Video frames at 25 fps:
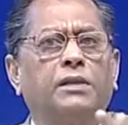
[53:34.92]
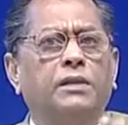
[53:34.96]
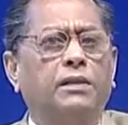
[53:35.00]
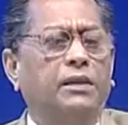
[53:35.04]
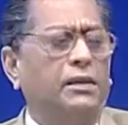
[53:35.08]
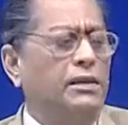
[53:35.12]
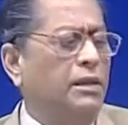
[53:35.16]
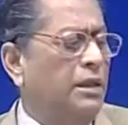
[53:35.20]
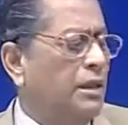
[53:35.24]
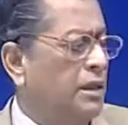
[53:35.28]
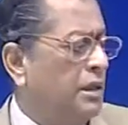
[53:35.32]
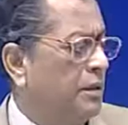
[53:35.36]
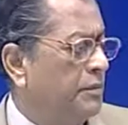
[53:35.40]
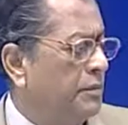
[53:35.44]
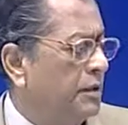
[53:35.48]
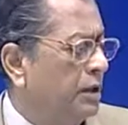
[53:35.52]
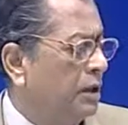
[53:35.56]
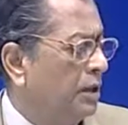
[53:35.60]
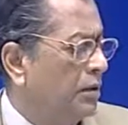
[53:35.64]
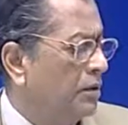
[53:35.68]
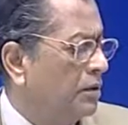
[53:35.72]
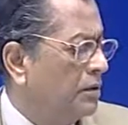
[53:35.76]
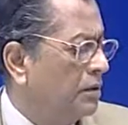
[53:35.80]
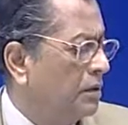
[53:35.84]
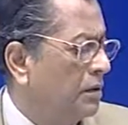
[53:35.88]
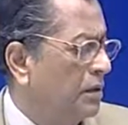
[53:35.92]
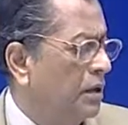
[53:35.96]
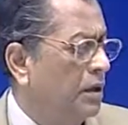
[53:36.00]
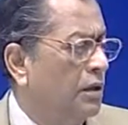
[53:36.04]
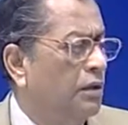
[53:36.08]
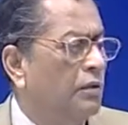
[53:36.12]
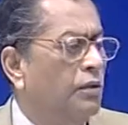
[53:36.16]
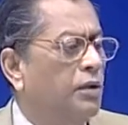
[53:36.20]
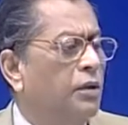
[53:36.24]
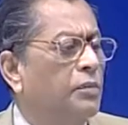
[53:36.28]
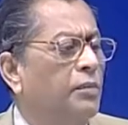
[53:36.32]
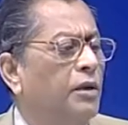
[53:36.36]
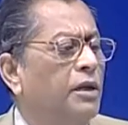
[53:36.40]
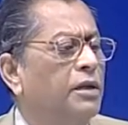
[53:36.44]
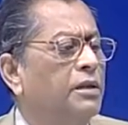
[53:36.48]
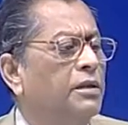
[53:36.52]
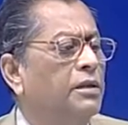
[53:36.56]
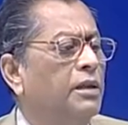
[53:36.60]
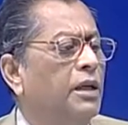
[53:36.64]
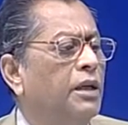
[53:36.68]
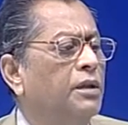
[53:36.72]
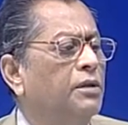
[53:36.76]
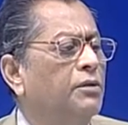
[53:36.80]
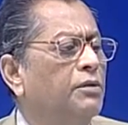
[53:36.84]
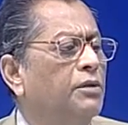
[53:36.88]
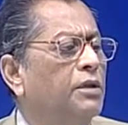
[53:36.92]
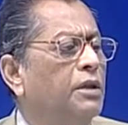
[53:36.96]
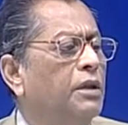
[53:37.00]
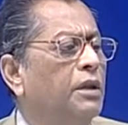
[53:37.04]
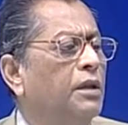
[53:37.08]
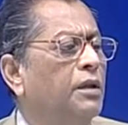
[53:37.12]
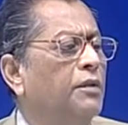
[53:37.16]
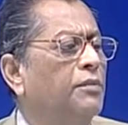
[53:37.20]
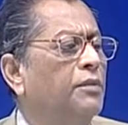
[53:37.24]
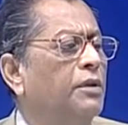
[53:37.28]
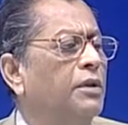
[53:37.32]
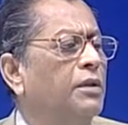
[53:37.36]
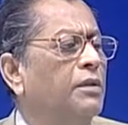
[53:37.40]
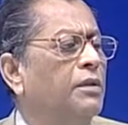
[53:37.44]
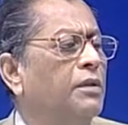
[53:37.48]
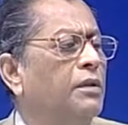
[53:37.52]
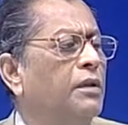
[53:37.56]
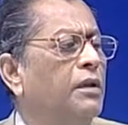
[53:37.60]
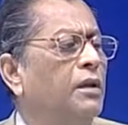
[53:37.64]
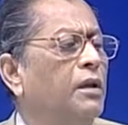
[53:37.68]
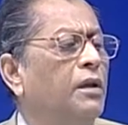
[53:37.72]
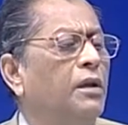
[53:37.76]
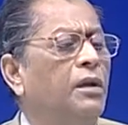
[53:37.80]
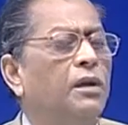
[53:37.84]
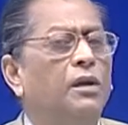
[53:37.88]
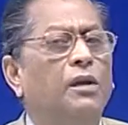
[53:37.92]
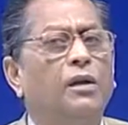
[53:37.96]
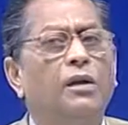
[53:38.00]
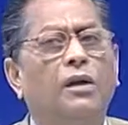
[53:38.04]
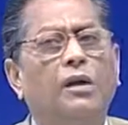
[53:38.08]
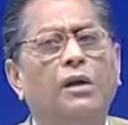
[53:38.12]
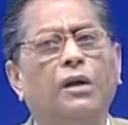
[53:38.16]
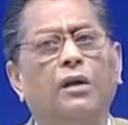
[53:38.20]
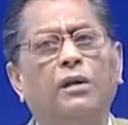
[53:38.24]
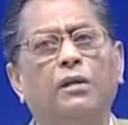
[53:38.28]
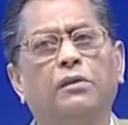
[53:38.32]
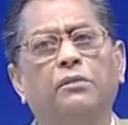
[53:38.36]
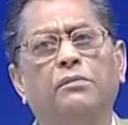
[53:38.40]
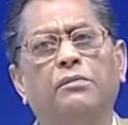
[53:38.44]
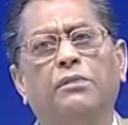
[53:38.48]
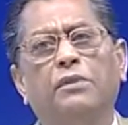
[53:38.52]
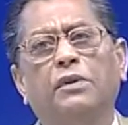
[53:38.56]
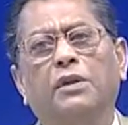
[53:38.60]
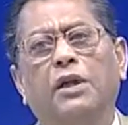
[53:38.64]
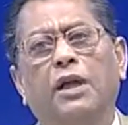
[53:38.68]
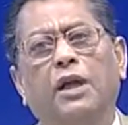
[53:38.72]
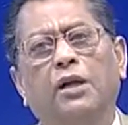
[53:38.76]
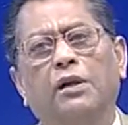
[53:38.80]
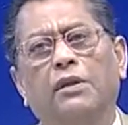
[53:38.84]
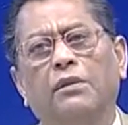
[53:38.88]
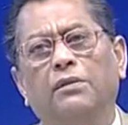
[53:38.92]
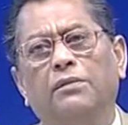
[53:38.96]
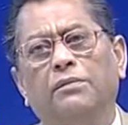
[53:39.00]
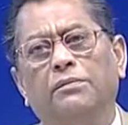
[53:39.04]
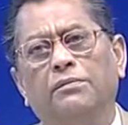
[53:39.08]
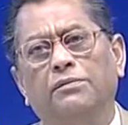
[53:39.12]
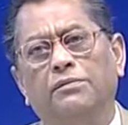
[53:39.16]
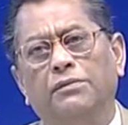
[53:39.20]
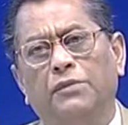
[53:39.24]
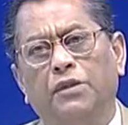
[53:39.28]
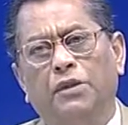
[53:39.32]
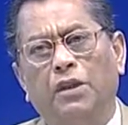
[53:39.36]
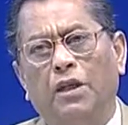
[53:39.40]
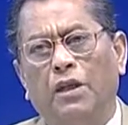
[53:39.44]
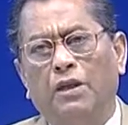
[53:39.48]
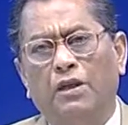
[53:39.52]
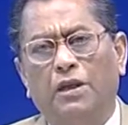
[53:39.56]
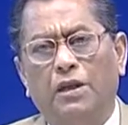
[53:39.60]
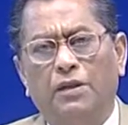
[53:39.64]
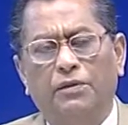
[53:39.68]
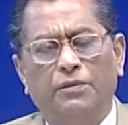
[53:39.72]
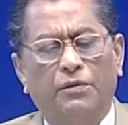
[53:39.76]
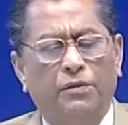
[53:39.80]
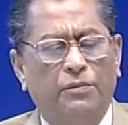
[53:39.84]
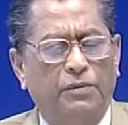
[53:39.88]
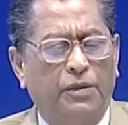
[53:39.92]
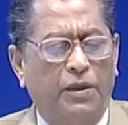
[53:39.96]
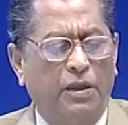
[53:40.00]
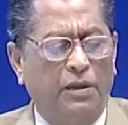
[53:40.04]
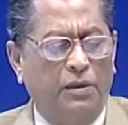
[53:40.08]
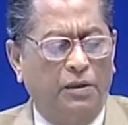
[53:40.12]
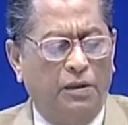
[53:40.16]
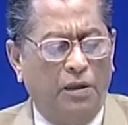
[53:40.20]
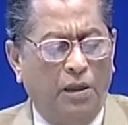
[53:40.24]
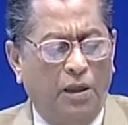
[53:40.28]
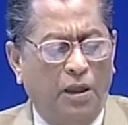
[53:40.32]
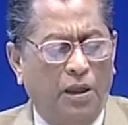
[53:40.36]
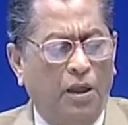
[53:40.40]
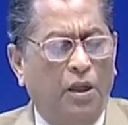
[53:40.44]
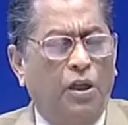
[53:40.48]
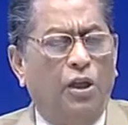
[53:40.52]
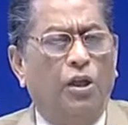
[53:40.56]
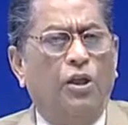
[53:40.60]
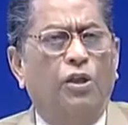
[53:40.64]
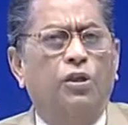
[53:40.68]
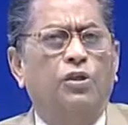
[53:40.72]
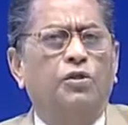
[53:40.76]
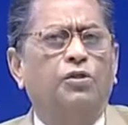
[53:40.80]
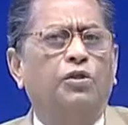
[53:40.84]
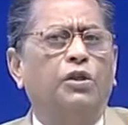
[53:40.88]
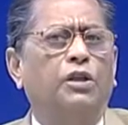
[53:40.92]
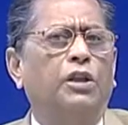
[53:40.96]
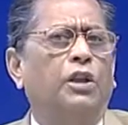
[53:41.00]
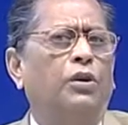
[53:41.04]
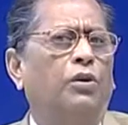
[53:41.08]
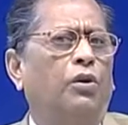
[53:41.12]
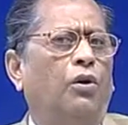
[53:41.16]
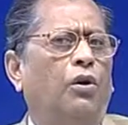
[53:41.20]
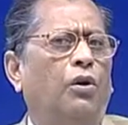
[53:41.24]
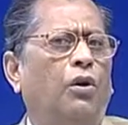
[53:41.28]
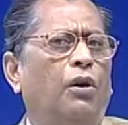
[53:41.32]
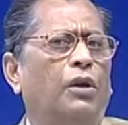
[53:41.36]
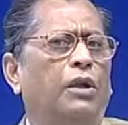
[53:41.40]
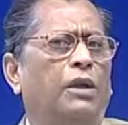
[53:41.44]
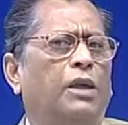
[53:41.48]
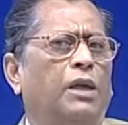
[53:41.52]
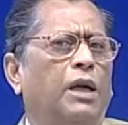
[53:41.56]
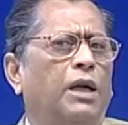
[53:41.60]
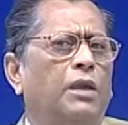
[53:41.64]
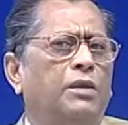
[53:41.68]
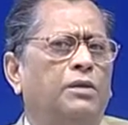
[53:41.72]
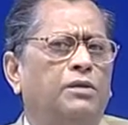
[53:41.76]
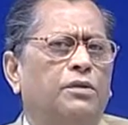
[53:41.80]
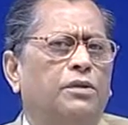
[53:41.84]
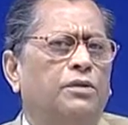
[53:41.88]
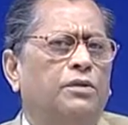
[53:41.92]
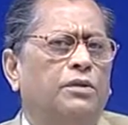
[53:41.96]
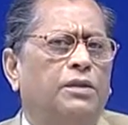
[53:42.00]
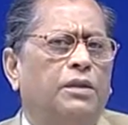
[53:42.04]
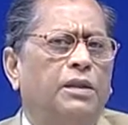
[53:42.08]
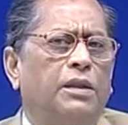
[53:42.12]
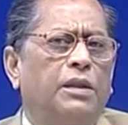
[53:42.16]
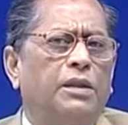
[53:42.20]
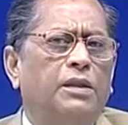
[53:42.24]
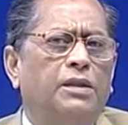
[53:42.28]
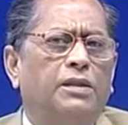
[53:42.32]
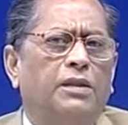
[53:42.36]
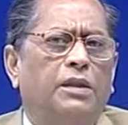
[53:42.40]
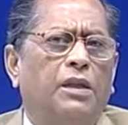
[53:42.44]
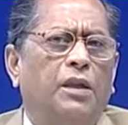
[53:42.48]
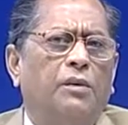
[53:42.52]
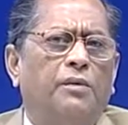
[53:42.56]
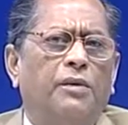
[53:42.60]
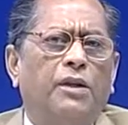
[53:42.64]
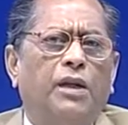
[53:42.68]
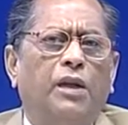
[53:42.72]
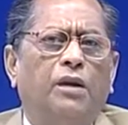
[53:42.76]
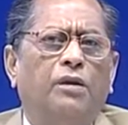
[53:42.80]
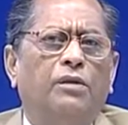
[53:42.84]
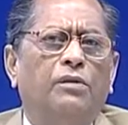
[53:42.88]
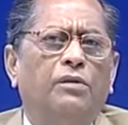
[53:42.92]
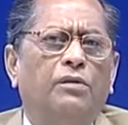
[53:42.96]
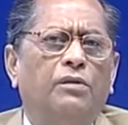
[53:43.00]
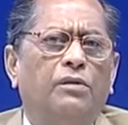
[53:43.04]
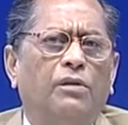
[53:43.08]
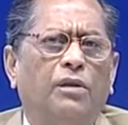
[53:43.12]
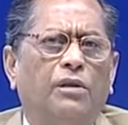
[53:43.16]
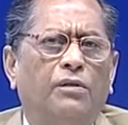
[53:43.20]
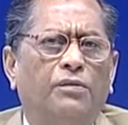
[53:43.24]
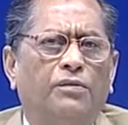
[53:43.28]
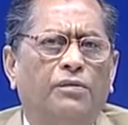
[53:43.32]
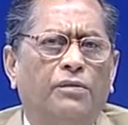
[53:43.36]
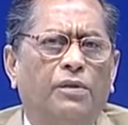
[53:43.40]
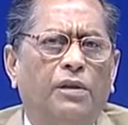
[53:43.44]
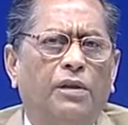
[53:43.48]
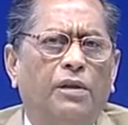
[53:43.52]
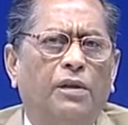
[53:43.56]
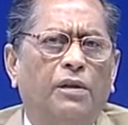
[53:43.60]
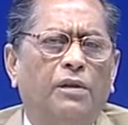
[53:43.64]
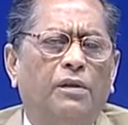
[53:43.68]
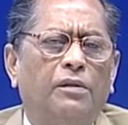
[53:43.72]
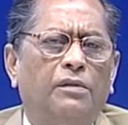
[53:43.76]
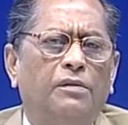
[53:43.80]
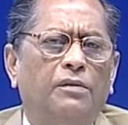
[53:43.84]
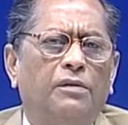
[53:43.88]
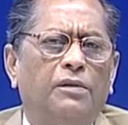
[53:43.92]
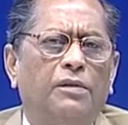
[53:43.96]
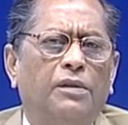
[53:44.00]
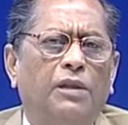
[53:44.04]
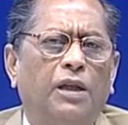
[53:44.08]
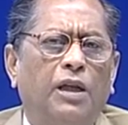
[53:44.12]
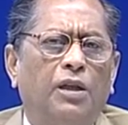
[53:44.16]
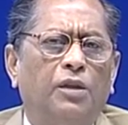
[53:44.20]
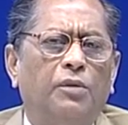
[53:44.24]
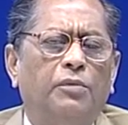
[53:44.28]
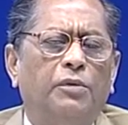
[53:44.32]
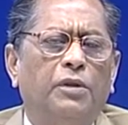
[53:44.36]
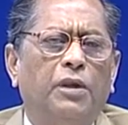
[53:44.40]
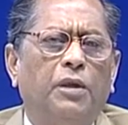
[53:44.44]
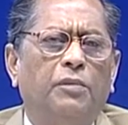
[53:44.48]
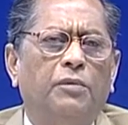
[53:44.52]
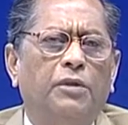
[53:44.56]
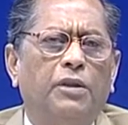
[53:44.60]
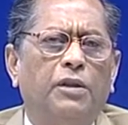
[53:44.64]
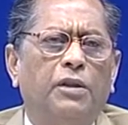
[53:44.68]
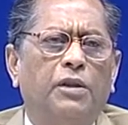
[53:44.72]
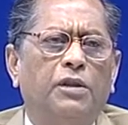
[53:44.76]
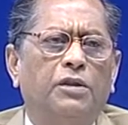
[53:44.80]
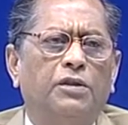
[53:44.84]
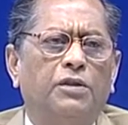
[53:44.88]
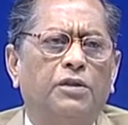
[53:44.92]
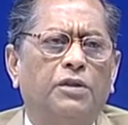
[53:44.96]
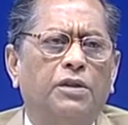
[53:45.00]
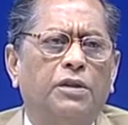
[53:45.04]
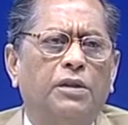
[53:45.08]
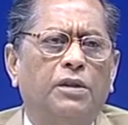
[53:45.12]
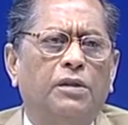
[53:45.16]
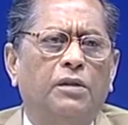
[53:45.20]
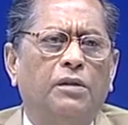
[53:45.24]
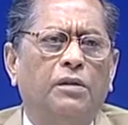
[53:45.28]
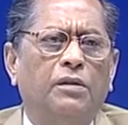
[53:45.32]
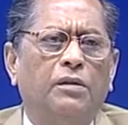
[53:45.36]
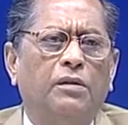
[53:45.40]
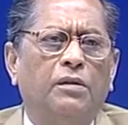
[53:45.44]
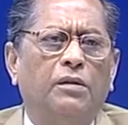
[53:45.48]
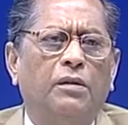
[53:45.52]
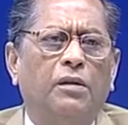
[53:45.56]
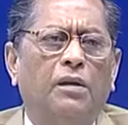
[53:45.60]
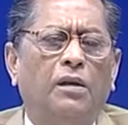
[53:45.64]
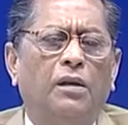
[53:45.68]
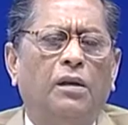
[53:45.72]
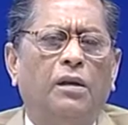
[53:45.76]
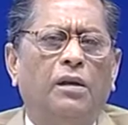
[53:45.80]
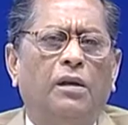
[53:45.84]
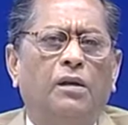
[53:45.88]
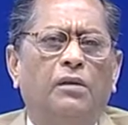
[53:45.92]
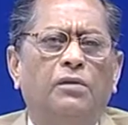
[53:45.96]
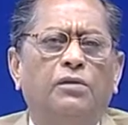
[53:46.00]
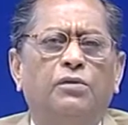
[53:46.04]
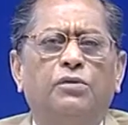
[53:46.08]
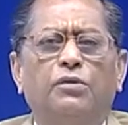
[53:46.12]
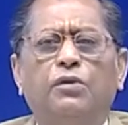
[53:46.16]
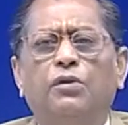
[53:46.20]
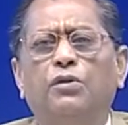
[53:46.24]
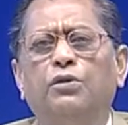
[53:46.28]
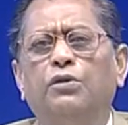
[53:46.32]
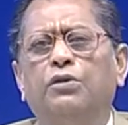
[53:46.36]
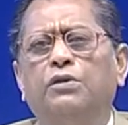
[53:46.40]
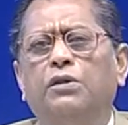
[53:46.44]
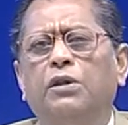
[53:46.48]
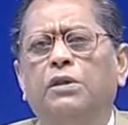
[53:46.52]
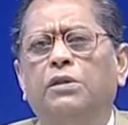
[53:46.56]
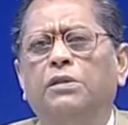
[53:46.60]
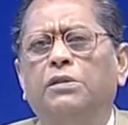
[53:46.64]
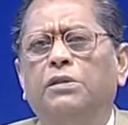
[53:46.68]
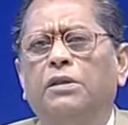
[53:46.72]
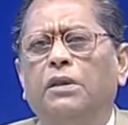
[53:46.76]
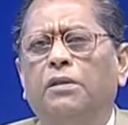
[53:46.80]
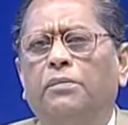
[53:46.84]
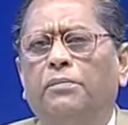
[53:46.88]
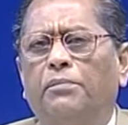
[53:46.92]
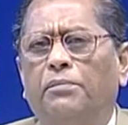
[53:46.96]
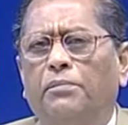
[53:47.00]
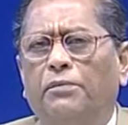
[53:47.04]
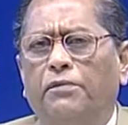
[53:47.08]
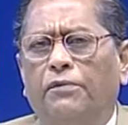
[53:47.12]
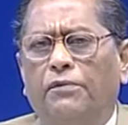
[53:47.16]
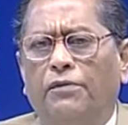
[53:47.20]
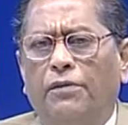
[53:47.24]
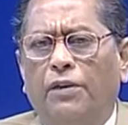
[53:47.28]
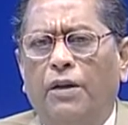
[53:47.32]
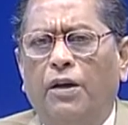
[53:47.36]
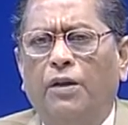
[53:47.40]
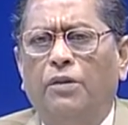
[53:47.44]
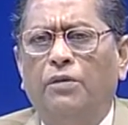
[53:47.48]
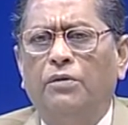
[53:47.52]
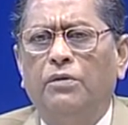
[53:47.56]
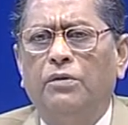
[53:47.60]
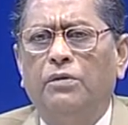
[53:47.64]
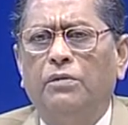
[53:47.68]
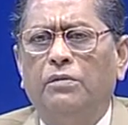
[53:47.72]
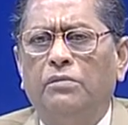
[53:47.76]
that are coming out, we might try to recover cryolite from that. So, there are all kinds of things coming out of in the aluminum industry. Solutions are found